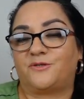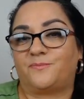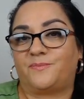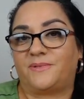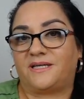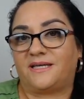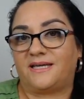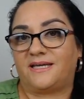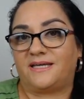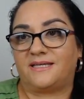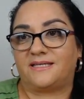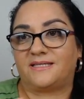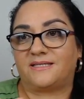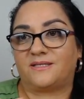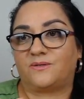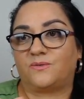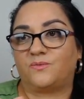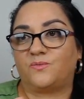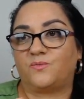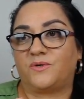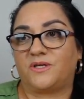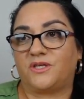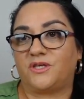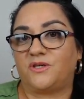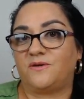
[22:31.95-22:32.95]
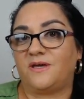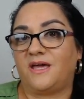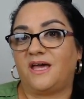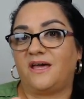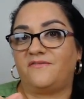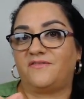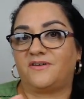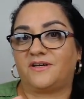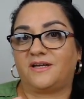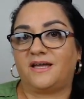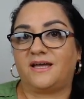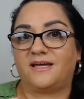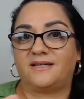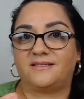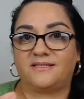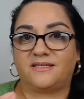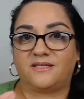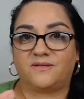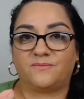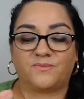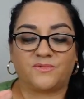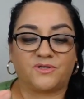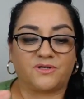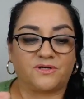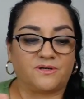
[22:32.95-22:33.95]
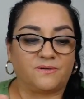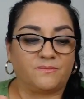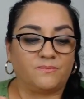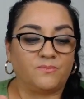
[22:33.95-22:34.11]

because when you have a customer,